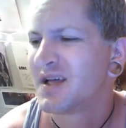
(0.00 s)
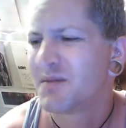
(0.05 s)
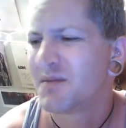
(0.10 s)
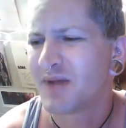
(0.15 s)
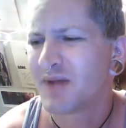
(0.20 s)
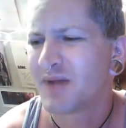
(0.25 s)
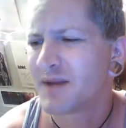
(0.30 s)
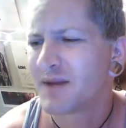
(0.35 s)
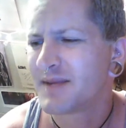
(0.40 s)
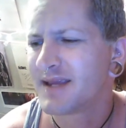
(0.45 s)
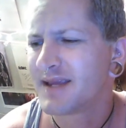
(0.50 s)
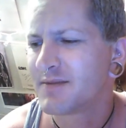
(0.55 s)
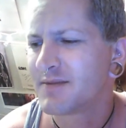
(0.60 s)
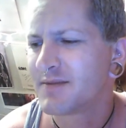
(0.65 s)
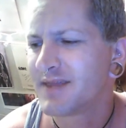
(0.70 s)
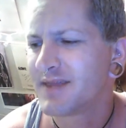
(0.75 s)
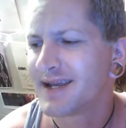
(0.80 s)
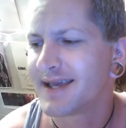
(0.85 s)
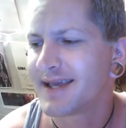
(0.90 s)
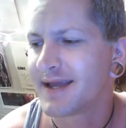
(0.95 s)
But I mean,
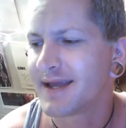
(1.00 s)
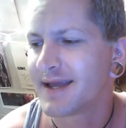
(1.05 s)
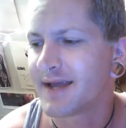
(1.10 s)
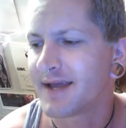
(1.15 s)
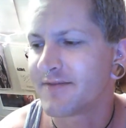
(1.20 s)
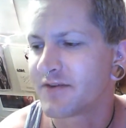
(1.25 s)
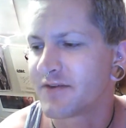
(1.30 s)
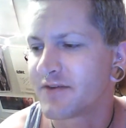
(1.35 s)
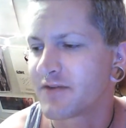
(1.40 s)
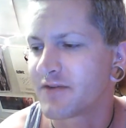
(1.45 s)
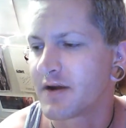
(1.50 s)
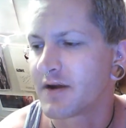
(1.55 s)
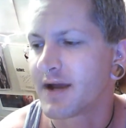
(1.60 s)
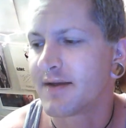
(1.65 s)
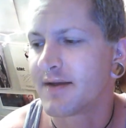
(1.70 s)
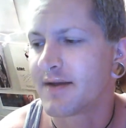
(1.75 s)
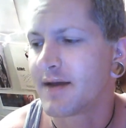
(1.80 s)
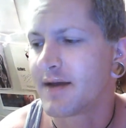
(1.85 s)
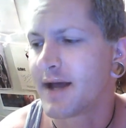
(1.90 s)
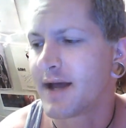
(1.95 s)
but again, I feel sorry.
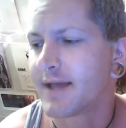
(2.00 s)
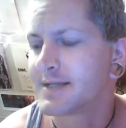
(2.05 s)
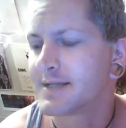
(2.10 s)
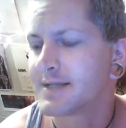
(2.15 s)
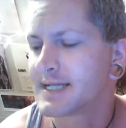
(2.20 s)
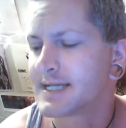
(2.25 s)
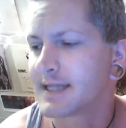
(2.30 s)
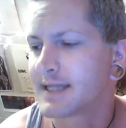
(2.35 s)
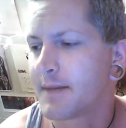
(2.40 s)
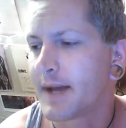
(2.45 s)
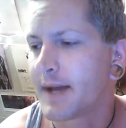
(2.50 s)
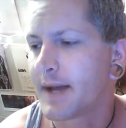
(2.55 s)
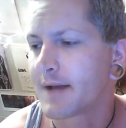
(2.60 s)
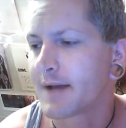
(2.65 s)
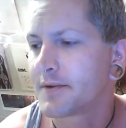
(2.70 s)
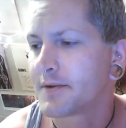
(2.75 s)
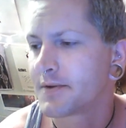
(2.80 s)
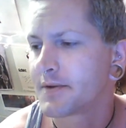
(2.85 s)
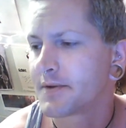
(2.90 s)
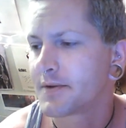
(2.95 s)
I take that back.
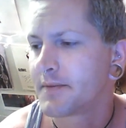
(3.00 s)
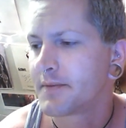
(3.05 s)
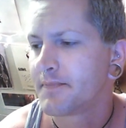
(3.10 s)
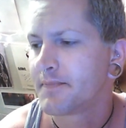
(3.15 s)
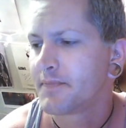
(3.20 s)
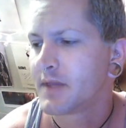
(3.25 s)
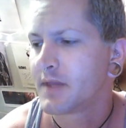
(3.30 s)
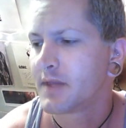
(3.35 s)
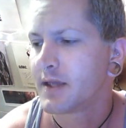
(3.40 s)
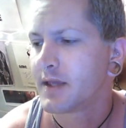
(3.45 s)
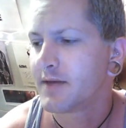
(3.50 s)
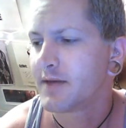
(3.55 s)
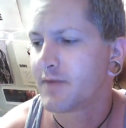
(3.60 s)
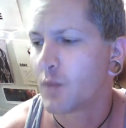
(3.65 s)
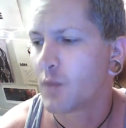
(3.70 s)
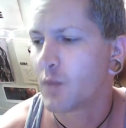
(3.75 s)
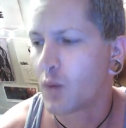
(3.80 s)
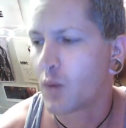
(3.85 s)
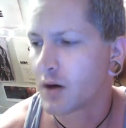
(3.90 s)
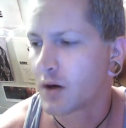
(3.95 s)
If
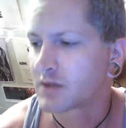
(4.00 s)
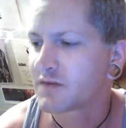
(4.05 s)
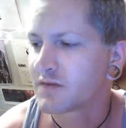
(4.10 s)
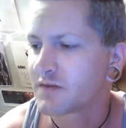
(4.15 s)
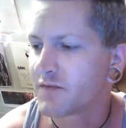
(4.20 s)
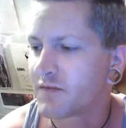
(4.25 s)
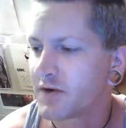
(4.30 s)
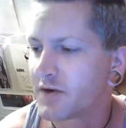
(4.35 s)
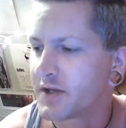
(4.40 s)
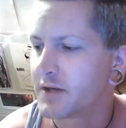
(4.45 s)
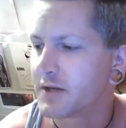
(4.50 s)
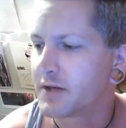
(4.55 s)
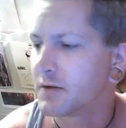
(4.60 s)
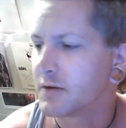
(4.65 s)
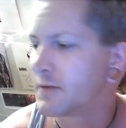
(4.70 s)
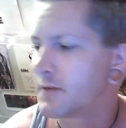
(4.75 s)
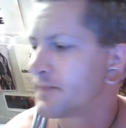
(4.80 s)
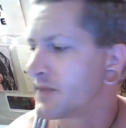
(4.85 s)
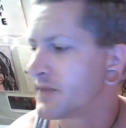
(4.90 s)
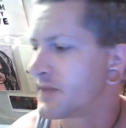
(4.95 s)
it works for
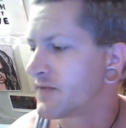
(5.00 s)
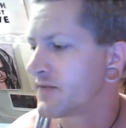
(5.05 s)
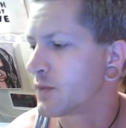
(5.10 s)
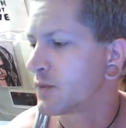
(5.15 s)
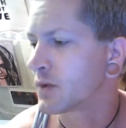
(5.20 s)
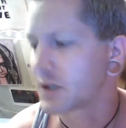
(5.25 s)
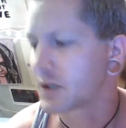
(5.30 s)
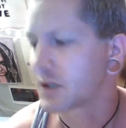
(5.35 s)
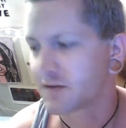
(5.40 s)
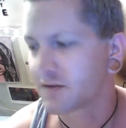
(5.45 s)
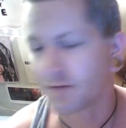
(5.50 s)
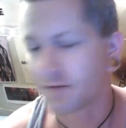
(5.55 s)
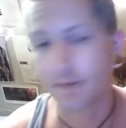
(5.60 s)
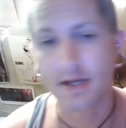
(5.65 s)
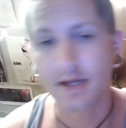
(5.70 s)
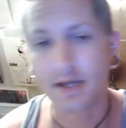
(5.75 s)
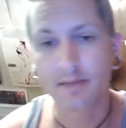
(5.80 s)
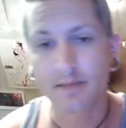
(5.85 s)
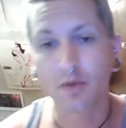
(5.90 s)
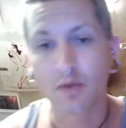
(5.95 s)
you, if it works for
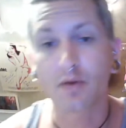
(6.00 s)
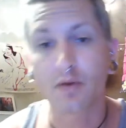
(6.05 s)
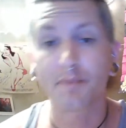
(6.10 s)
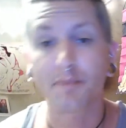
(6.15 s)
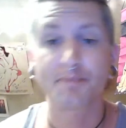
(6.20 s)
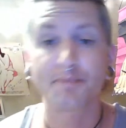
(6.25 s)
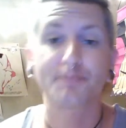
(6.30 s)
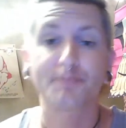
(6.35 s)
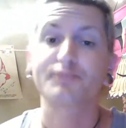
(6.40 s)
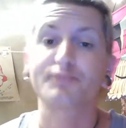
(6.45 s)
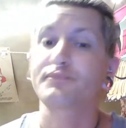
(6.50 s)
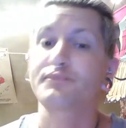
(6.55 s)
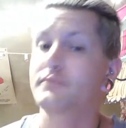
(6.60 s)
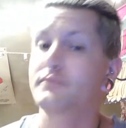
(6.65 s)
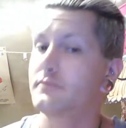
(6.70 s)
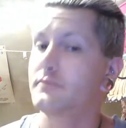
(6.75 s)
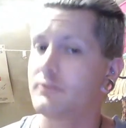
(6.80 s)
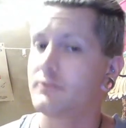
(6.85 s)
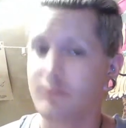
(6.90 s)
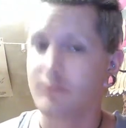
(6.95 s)
people,
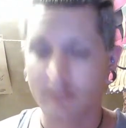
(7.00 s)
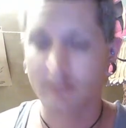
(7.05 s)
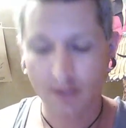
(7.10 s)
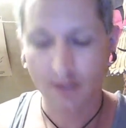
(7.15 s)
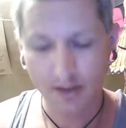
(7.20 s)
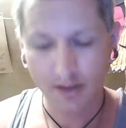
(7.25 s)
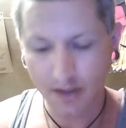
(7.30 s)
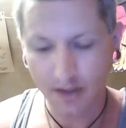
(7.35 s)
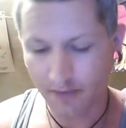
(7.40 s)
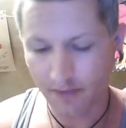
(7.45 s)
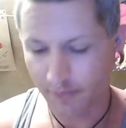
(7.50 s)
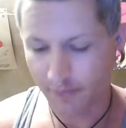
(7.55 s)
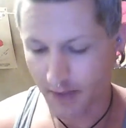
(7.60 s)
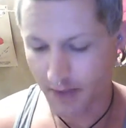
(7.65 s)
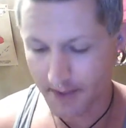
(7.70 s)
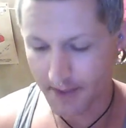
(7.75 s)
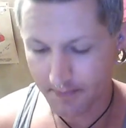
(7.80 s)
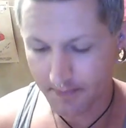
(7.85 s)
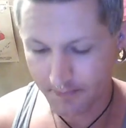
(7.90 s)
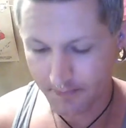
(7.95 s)
go for it.